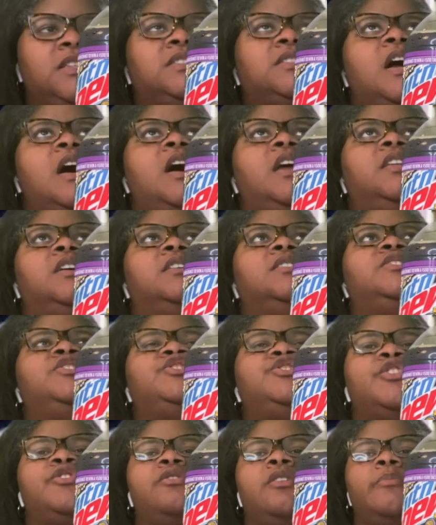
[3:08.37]
kind of
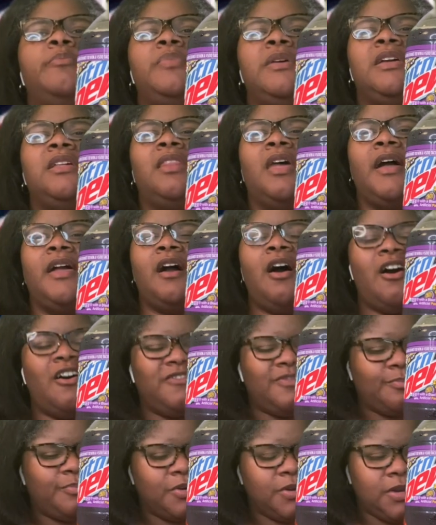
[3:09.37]
syrupy, like
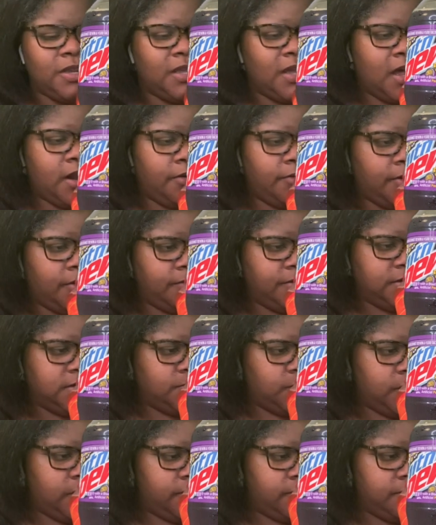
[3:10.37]
off-putting. I don't know. It's
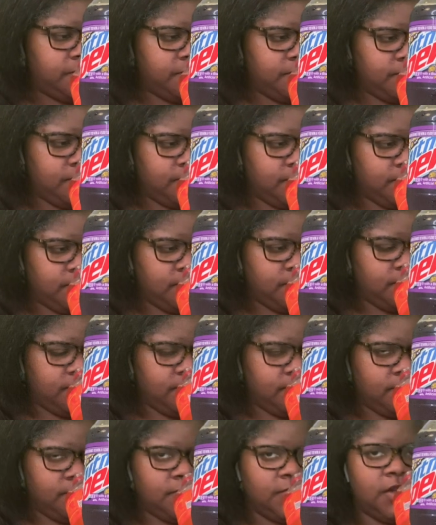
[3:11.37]
weird.
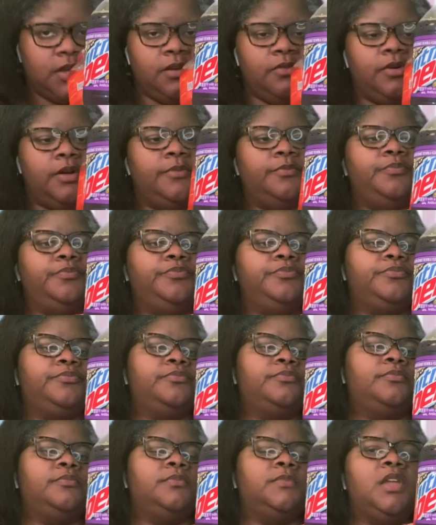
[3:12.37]
Anyway,
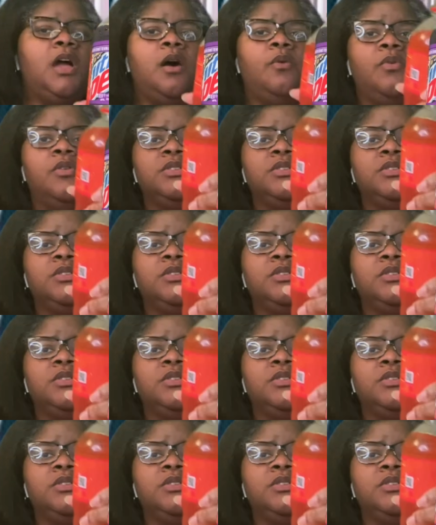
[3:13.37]
y'all want